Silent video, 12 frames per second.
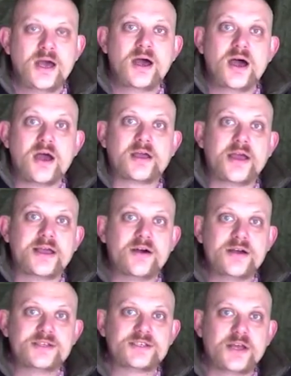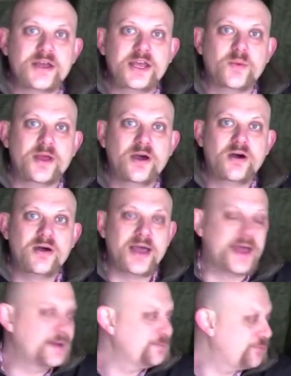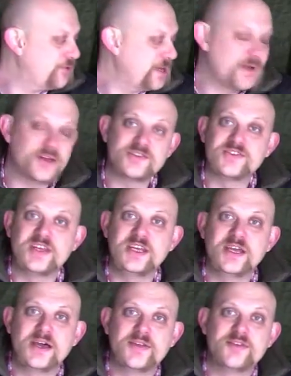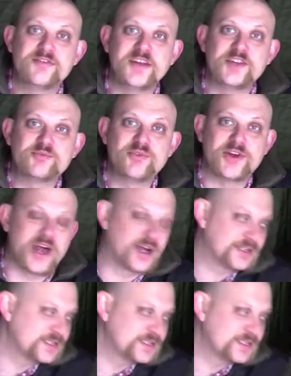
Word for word: Okay, guys. So here we are, and pretty much the uh, the finished product.